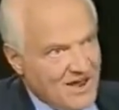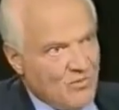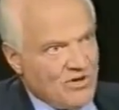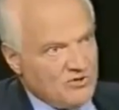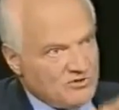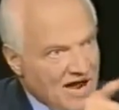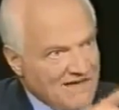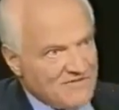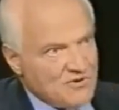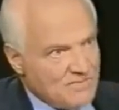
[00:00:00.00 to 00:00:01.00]
When you
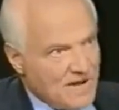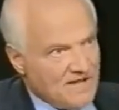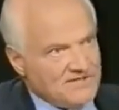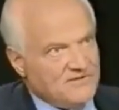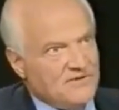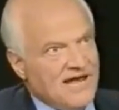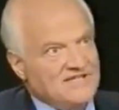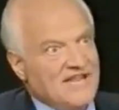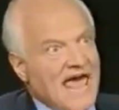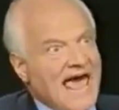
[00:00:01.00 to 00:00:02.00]
drive through parts of the
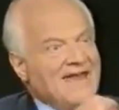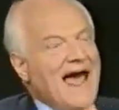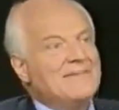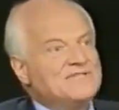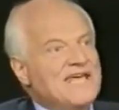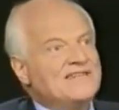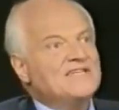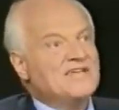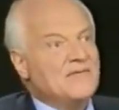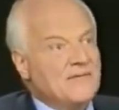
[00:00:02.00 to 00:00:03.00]
United States, and I'm saying this...